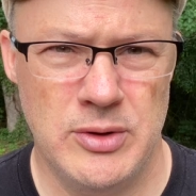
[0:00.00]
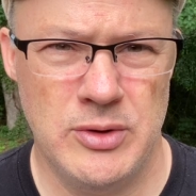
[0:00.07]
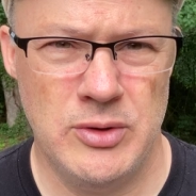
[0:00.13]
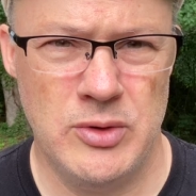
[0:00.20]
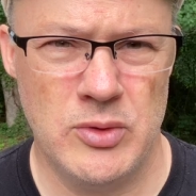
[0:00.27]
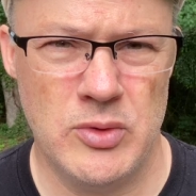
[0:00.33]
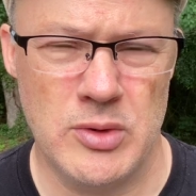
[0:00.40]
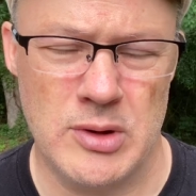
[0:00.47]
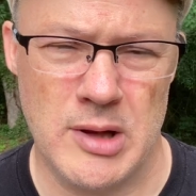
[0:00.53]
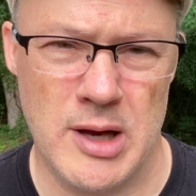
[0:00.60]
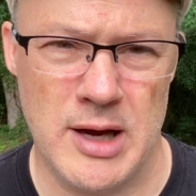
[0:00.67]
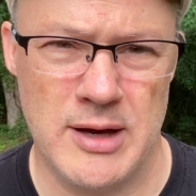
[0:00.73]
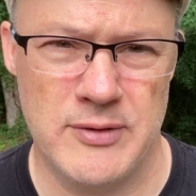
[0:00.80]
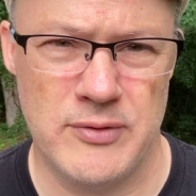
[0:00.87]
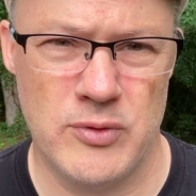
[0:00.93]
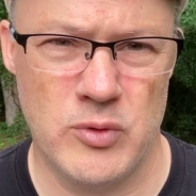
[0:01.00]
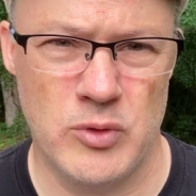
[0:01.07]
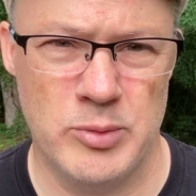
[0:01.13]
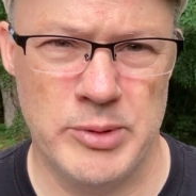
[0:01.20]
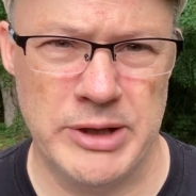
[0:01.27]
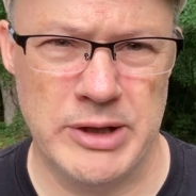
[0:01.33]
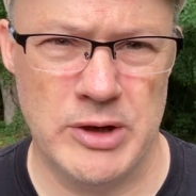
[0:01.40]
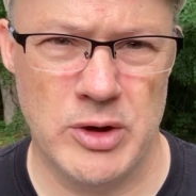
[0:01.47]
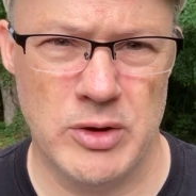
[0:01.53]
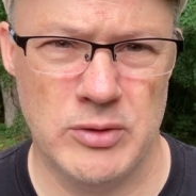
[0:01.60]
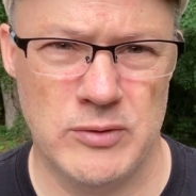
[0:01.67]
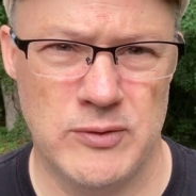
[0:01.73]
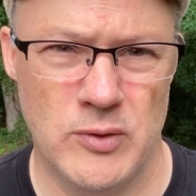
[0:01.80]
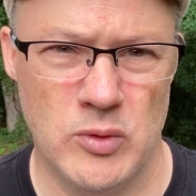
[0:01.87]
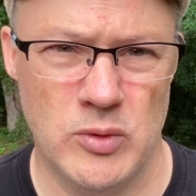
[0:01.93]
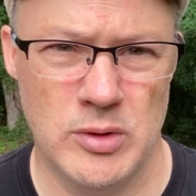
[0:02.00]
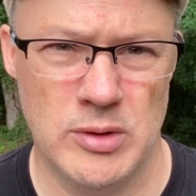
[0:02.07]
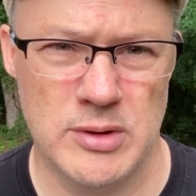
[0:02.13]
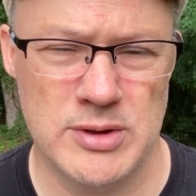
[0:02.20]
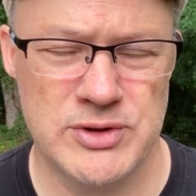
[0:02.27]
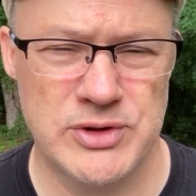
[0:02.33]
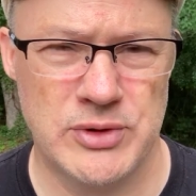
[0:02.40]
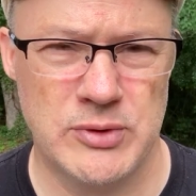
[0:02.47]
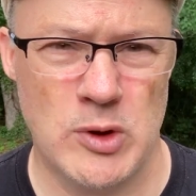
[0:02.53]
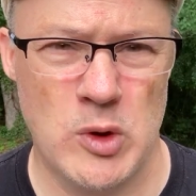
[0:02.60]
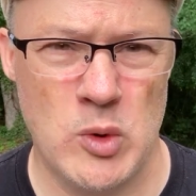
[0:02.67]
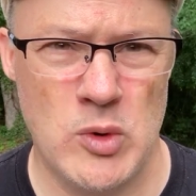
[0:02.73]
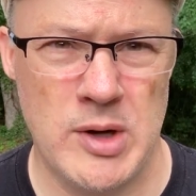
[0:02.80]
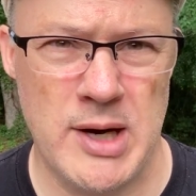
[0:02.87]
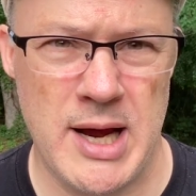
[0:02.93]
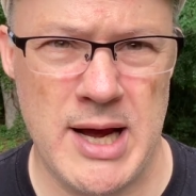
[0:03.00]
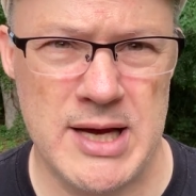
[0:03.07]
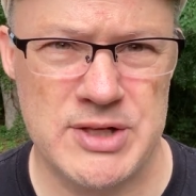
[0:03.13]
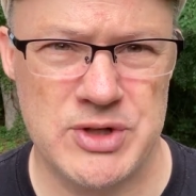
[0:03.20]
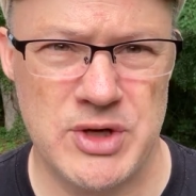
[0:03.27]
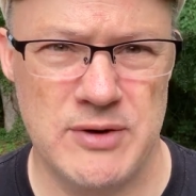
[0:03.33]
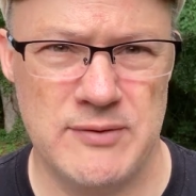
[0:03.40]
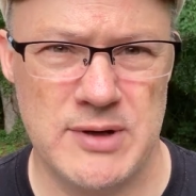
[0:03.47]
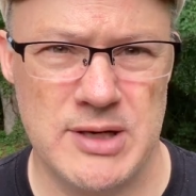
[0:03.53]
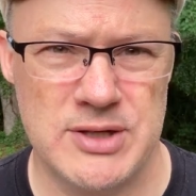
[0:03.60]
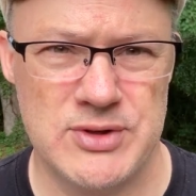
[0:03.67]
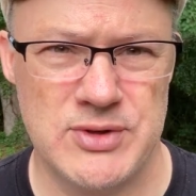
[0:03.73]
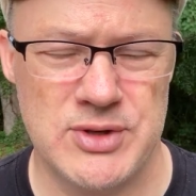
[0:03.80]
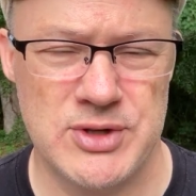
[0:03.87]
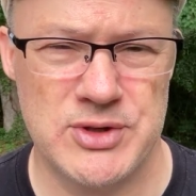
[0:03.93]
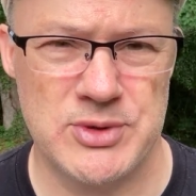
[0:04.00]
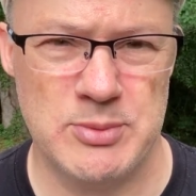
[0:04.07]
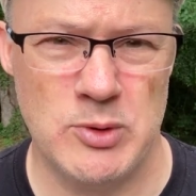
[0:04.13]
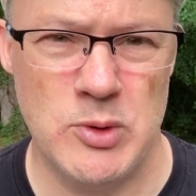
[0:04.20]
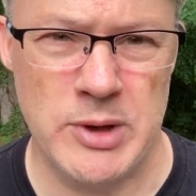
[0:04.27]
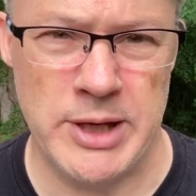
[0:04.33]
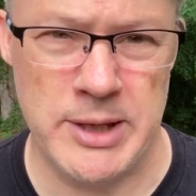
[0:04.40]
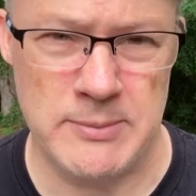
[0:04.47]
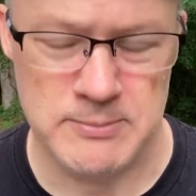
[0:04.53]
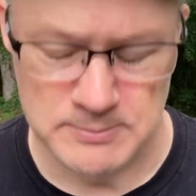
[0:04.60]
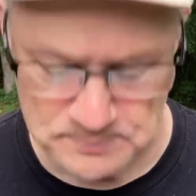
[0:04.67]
your life will be known for. And so the Lord asks of us this morning,